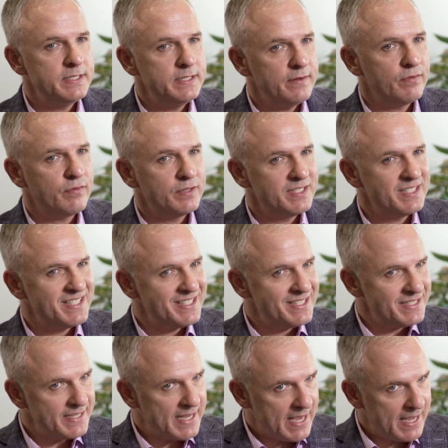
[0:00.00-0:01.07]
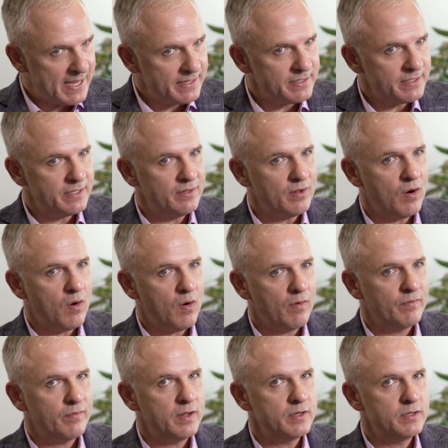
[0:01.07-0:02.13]
different standard
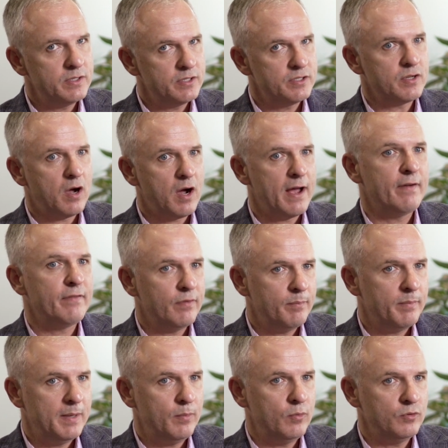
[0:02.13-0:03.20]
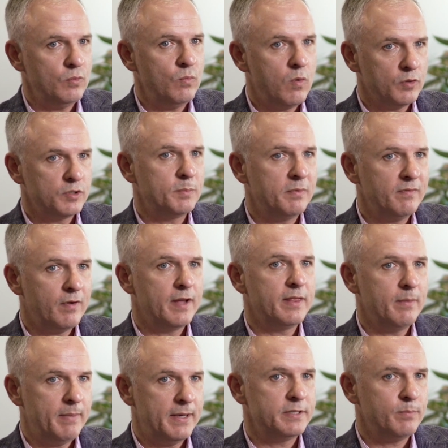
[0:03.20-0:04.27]
of desire from people to want to provide
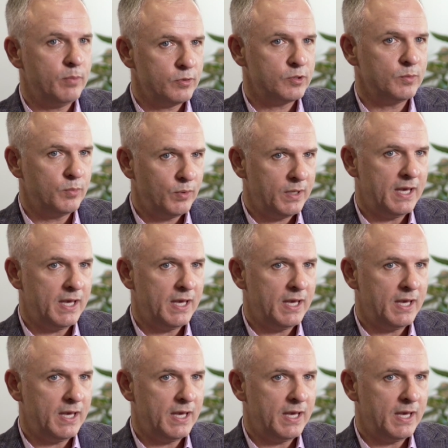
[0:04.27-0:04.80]
the best possible